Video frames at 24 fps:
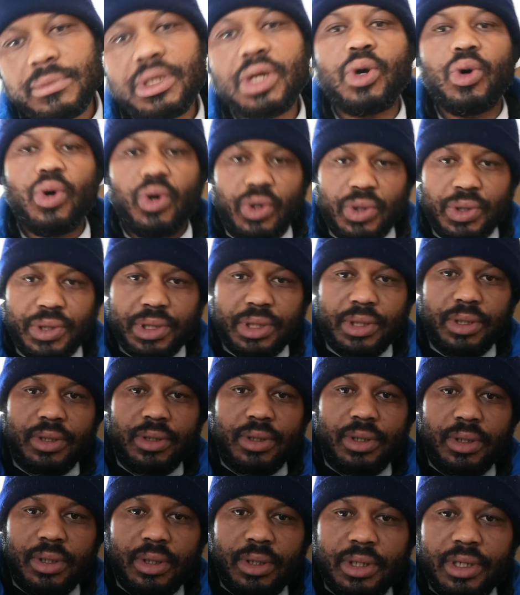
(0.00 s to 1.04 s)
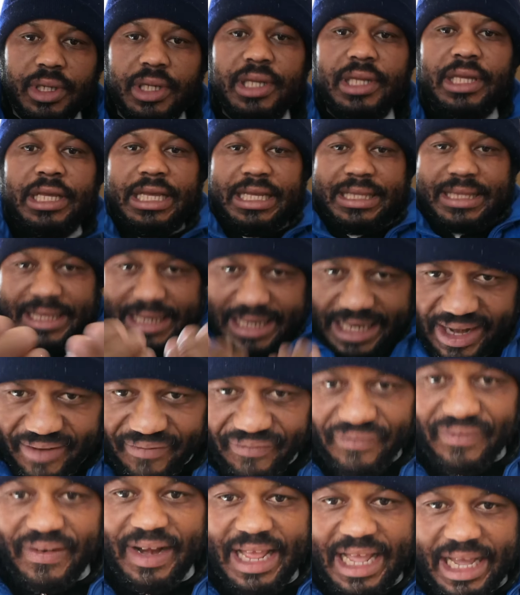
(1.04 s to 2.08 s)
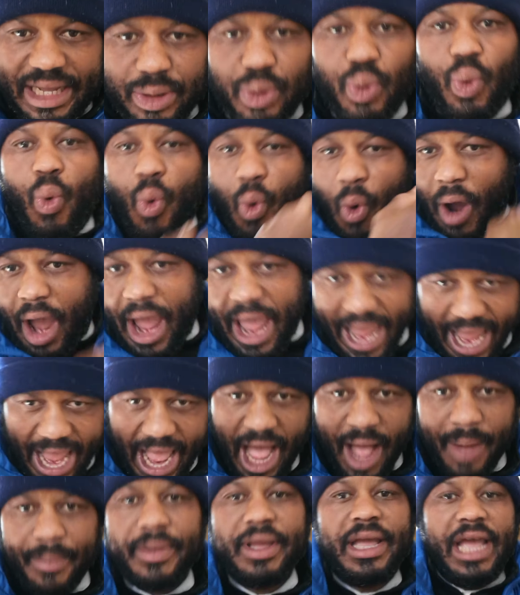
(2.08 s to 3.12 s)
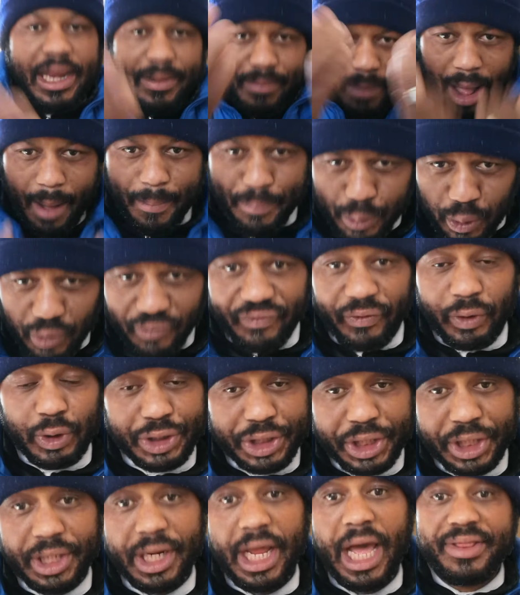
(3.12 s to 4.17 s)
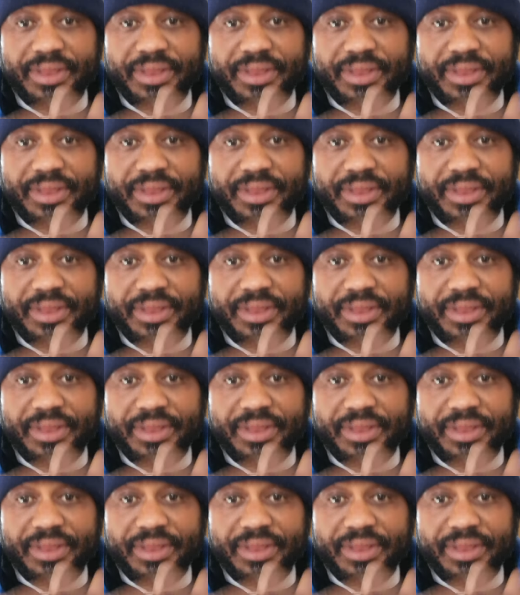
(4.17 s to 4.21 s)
Because it reflects who I am and my profession.